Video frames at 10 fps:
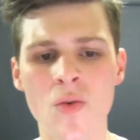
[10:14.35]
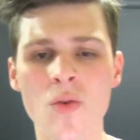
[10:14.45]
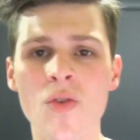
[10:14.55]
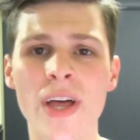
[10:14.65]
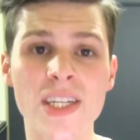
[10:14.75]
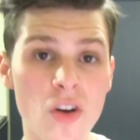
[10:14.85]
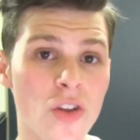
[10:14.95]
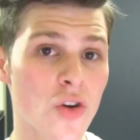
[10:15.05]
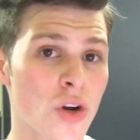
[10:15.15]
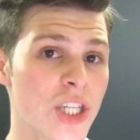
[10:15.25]
Well, that's all
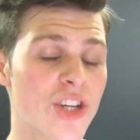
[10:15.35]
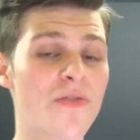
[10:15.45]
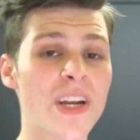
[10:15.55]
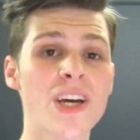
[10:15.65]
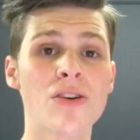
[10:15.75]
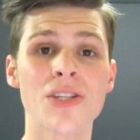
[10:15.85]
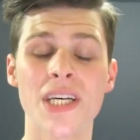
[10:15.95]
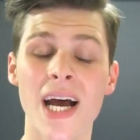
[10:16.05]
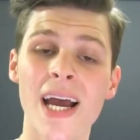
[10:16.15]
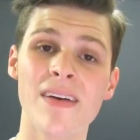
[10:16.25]
the cringy videos
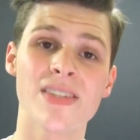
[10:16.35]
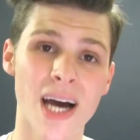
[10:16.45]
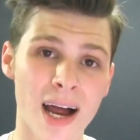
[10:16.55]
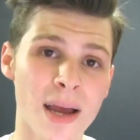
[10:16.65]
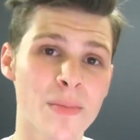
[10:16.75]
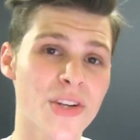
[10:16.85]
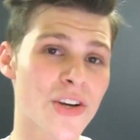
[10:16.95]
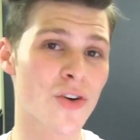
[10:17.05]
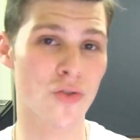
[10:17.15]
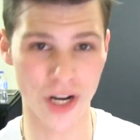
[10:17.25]
that I have time
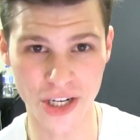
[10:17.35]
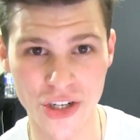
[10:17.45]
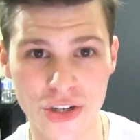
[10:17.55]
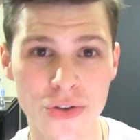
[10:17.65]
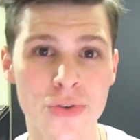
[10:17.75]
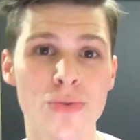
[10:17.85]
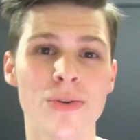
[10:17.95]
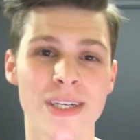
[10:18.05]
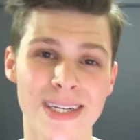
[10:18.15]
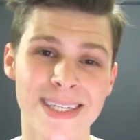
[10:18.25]
to cringe to
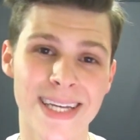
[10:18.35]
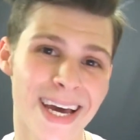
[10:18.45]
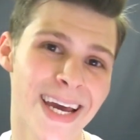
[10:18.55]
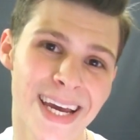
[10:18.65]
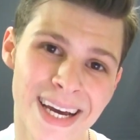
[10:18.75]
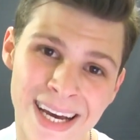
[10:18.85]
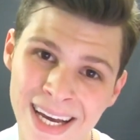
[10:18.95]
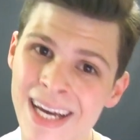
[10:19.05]
today.